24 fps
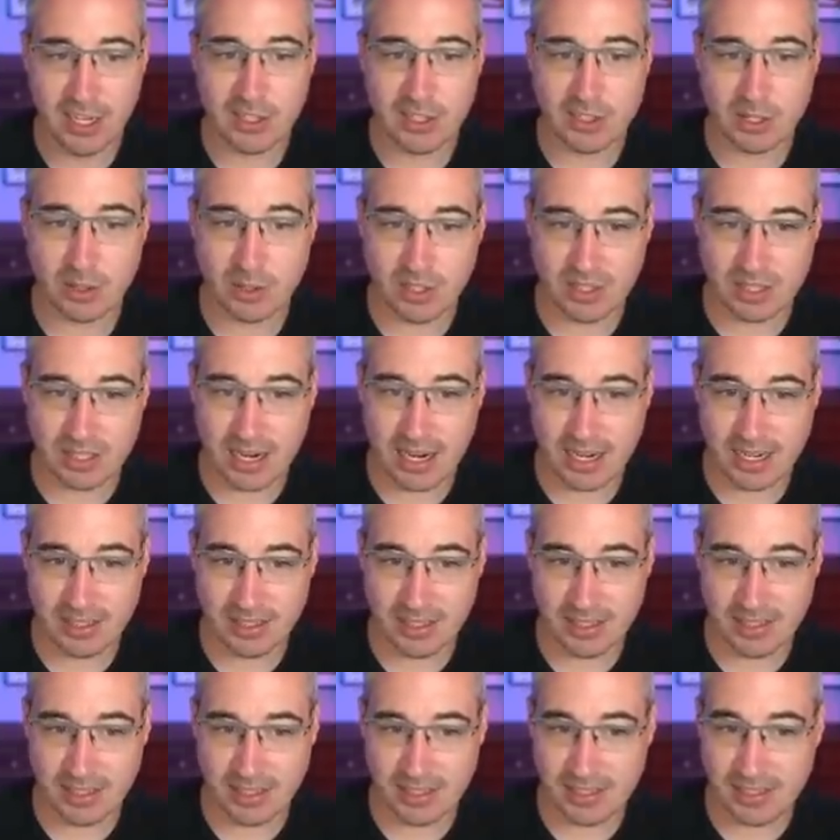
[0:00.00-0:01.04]
So just to
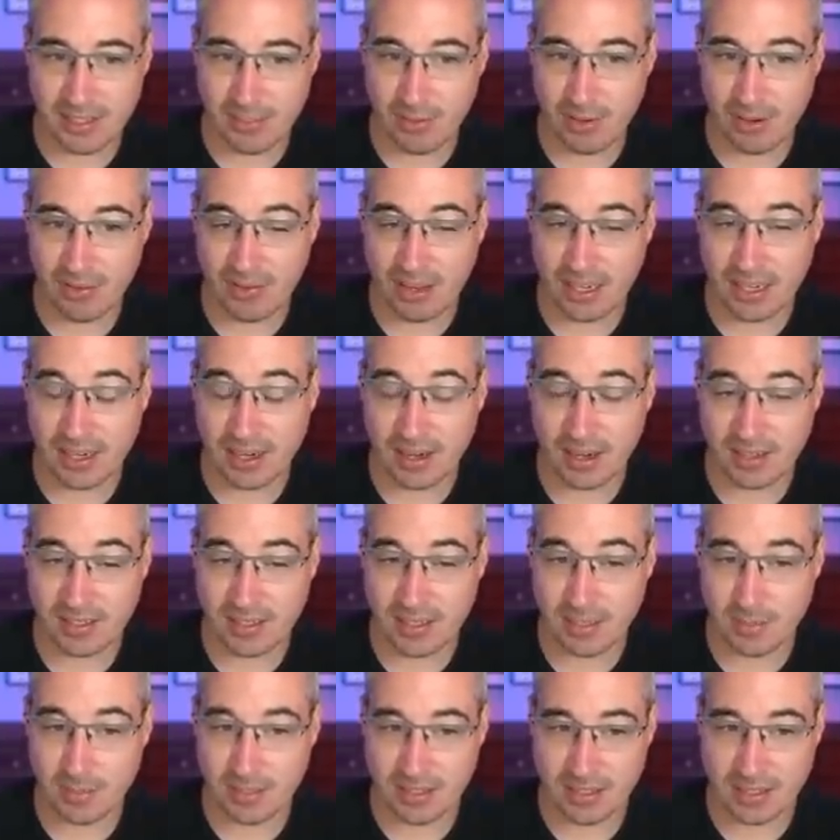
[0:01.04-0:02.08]
highlight this, even if I
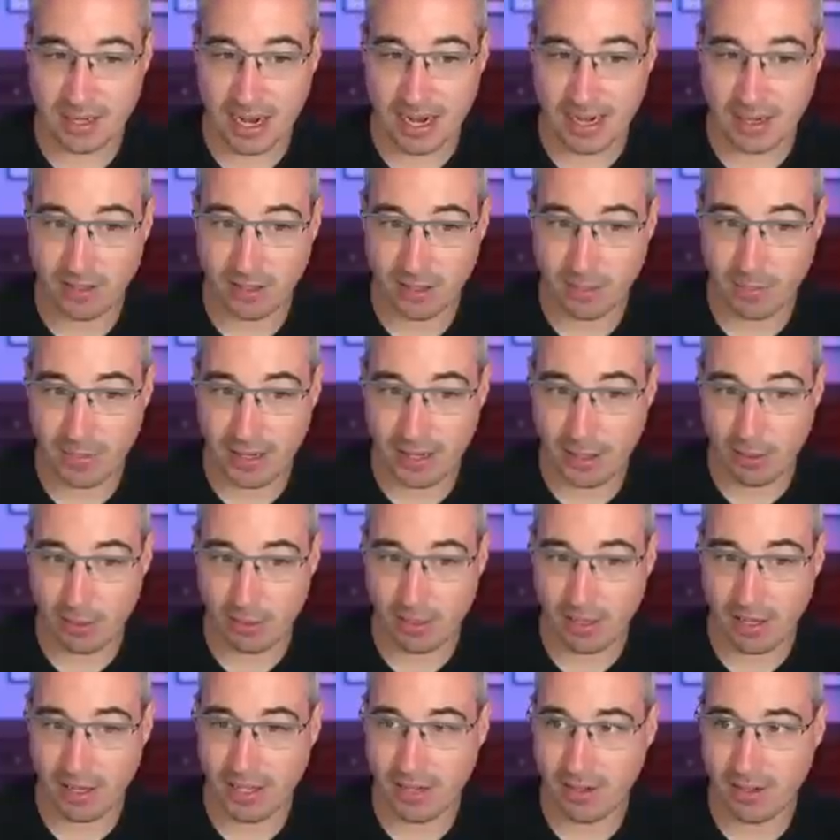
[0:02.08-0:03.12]
custom styled my
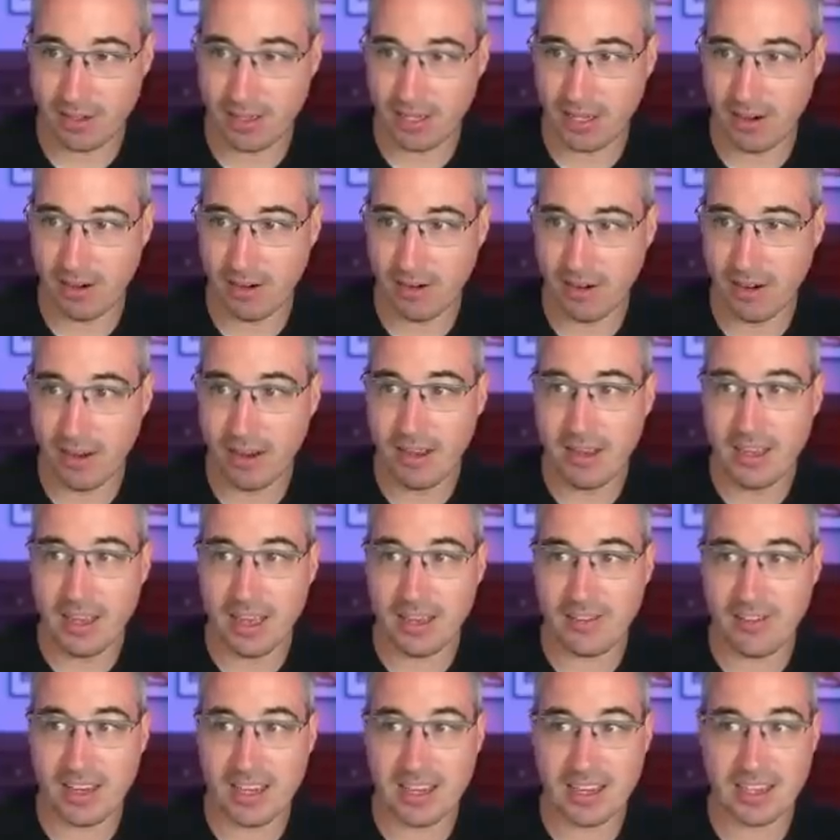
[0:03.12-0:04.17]
outline on here,
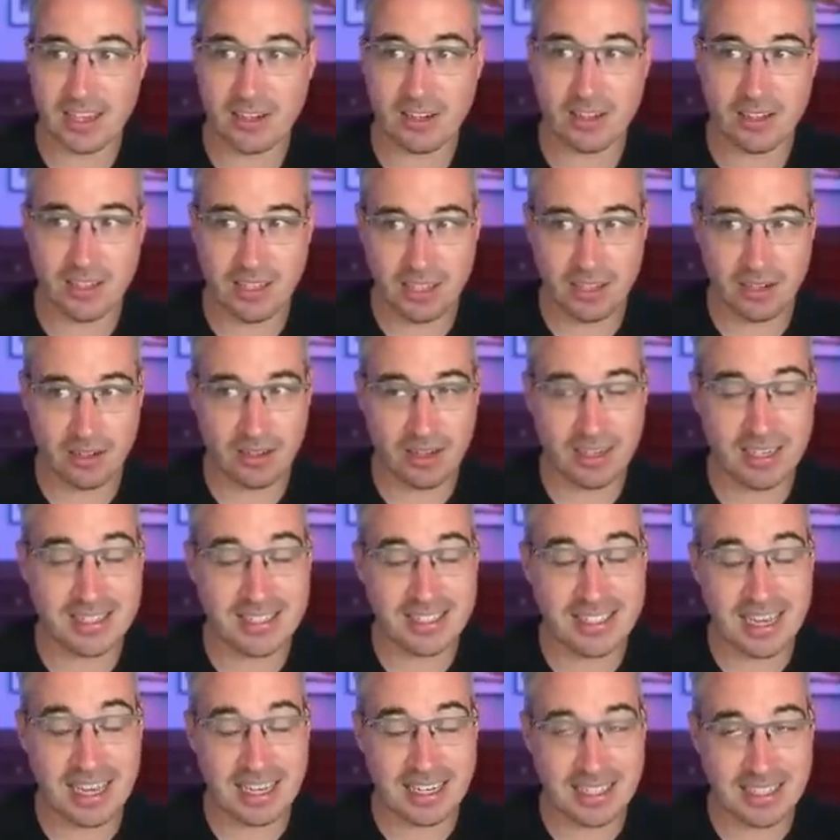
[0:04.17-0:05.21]
if I click on here,
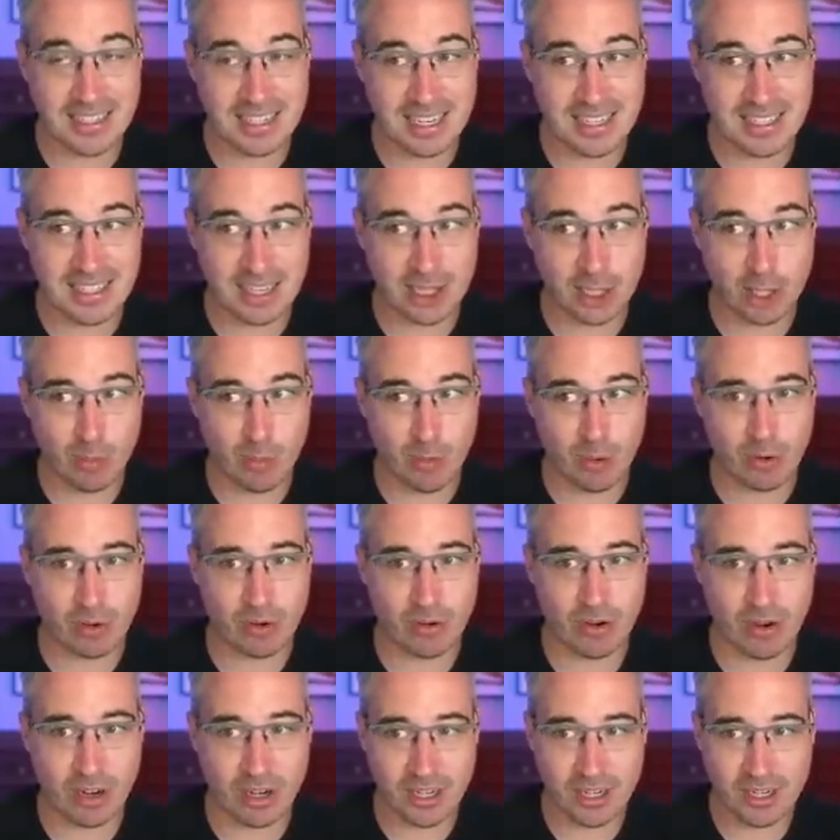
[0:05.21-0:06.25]
it's getting that yellow
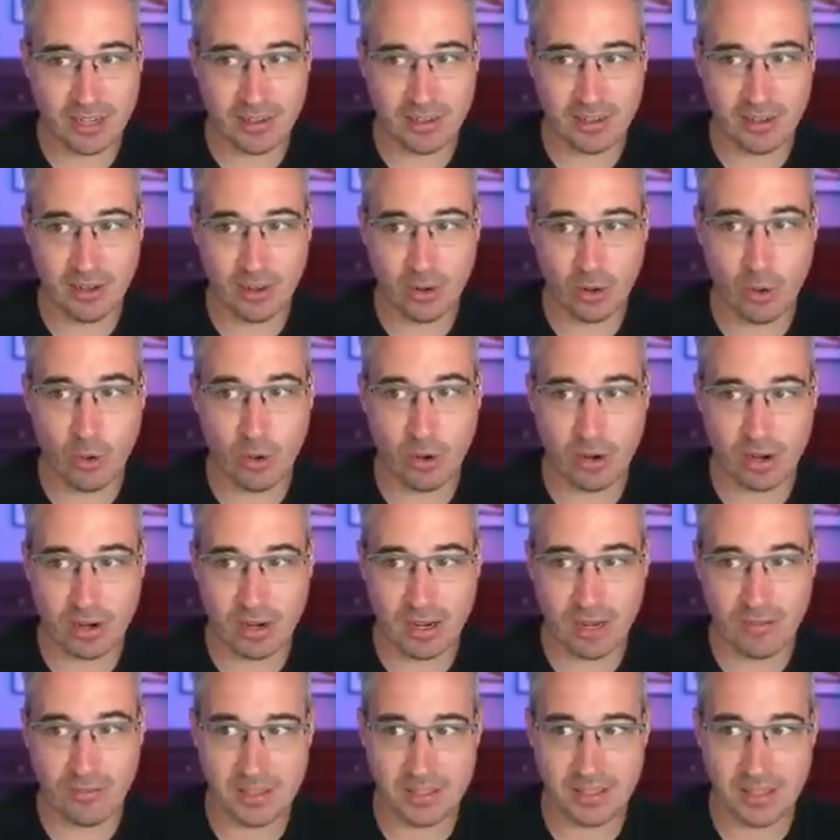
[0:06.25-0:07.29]
border on it
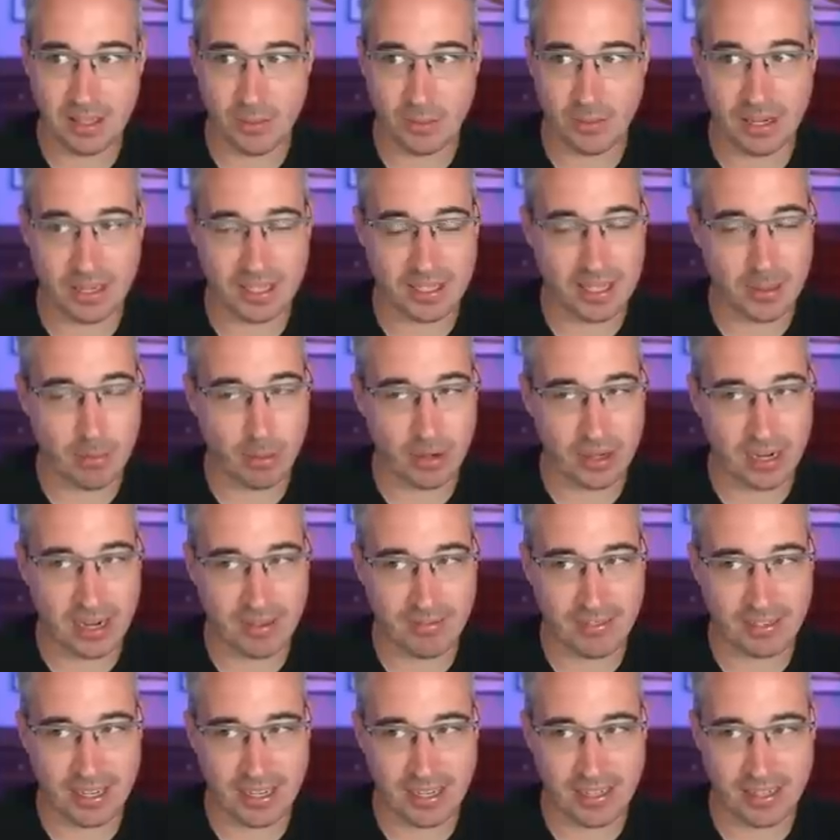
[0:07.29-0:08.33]
or you can see that when I keyboard
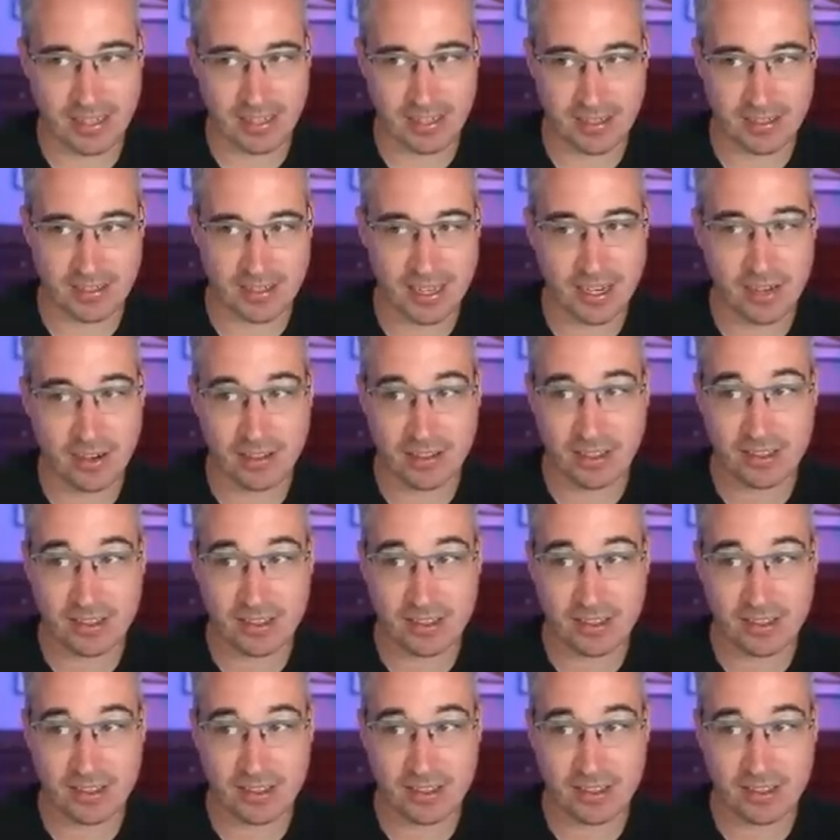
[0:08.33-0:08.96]
navigate, it is there.